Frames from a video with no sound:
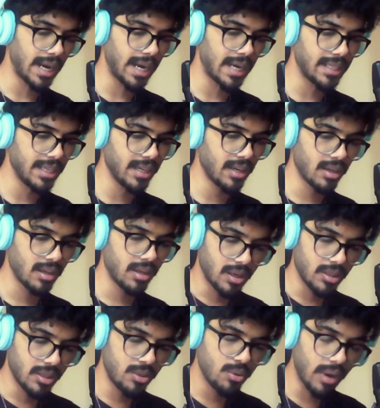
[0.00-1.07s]
I think
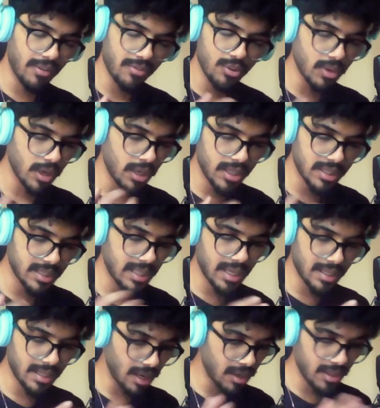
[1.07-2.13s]
you have to
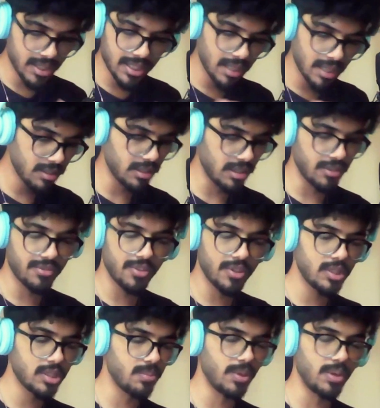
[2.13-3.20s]
understand the
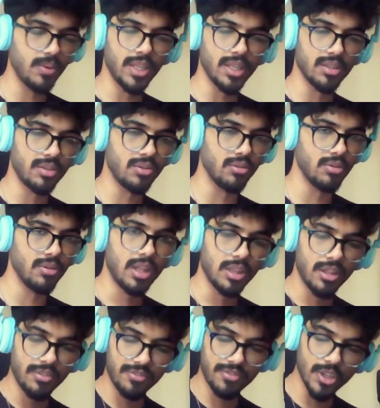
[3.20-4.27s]
difference between the two.
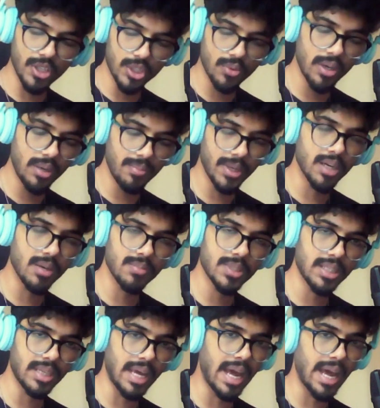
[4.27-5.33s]
The first one becomes
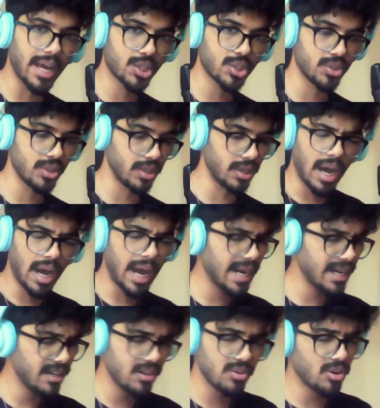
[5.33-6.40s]
an action. I
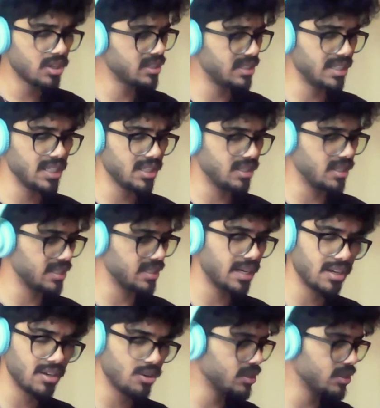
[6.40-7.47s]
did not steal this. I did
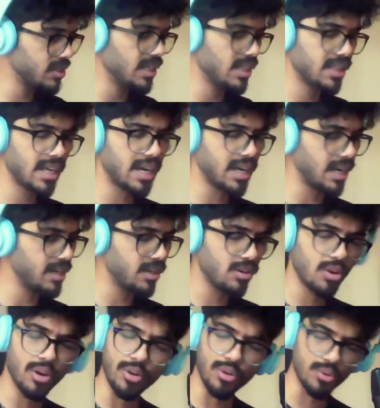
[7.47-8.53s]
not steal that. I did
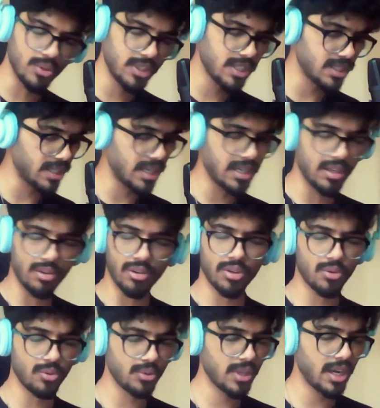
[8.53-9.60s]
not do this. I did not
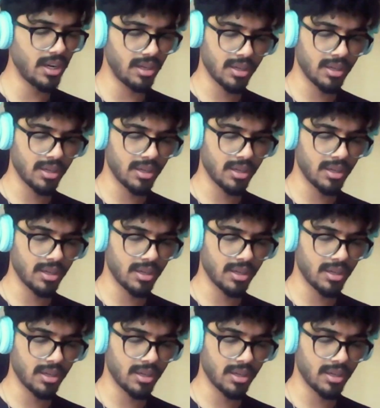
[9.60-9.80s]
do that.